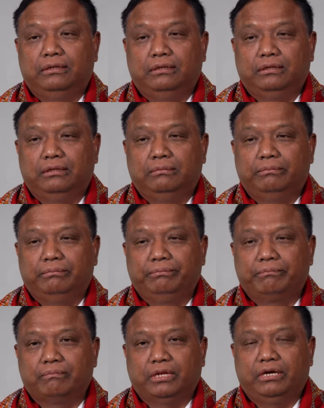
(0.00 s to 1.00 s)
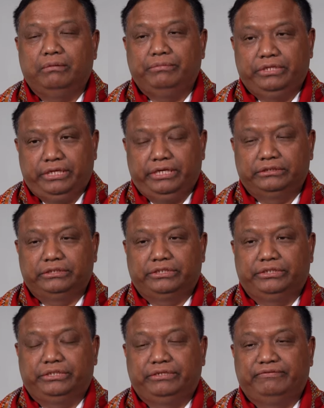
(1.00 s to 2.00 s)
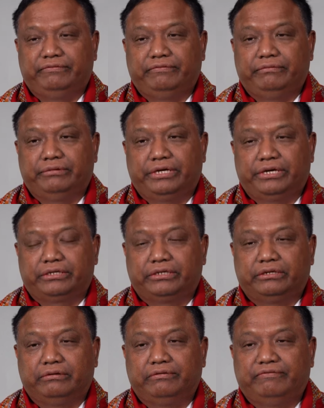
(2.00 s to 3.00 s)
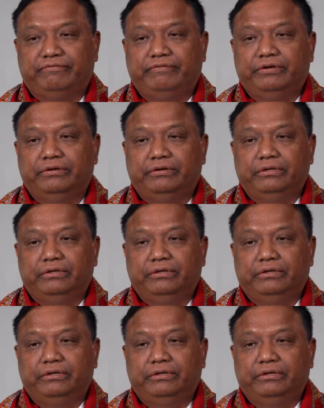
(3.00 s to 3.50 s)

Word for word: Um, I'm the executive director of